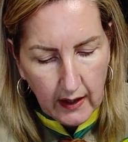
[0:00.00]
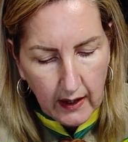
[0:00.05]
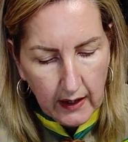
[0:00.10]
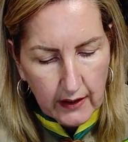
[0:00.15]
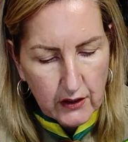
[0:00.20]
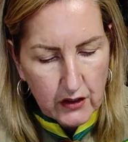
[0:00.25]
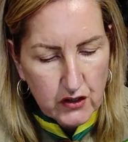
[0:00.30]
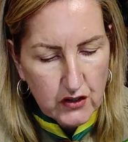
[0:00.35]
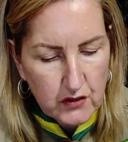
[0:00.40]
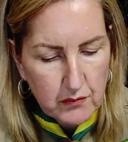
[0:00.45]

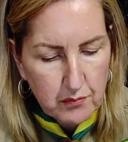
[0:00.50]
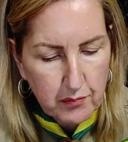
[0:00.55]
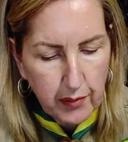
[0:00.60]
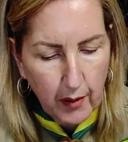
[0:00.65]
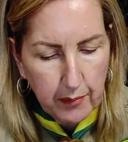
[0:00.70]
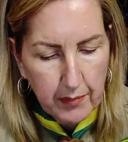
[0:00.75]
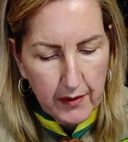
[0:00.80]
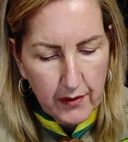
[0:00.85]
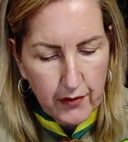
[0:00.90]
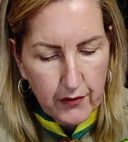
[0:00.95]
And you just
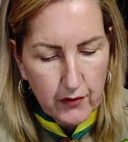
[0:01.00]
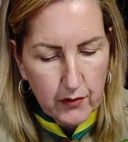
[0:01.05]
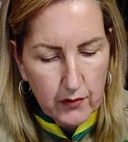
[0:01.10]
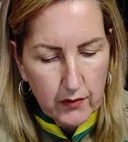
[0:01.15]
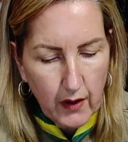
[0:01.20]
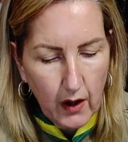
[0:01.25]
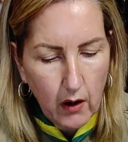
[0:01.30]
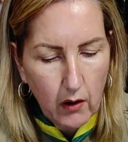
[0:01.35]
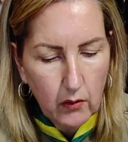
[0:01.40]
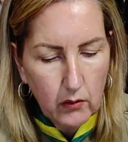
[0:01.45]
pop it
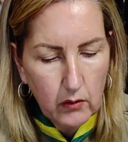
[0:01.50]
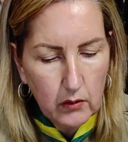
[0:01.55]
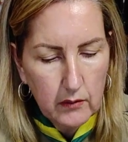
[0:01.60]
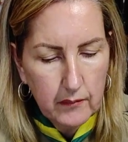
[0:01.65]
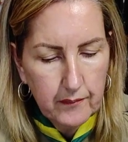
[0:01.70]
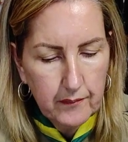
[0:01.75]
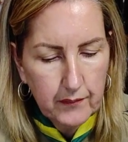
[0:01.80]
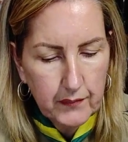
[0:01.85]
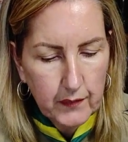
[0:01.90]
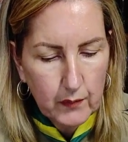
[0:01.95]
through the
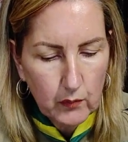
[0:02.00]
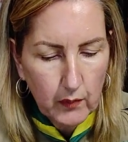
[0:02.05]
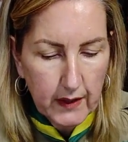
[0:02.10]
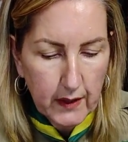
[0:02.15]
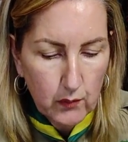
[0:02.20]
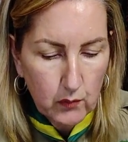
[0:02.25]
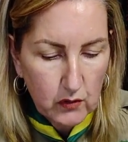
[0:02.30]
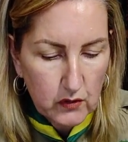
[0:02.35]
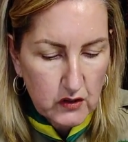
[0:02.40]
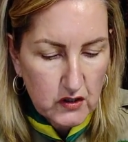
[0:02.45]
hole
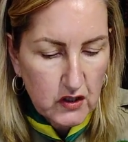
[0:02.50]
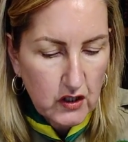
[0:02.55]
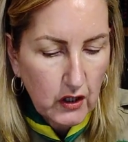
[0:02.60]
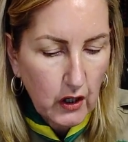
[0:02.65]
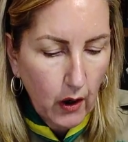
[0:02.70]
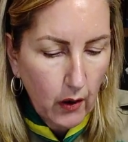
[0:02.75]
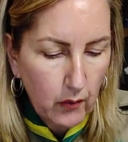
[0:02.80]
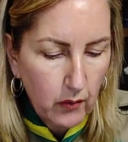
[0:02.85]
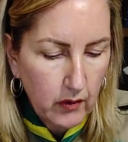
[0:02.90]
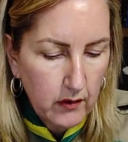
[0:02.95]
when it wants to
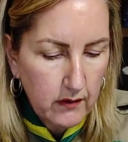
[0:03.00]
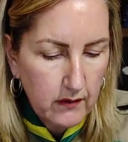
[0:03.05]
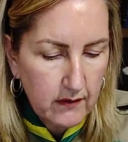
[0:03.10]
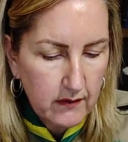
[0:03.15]
go,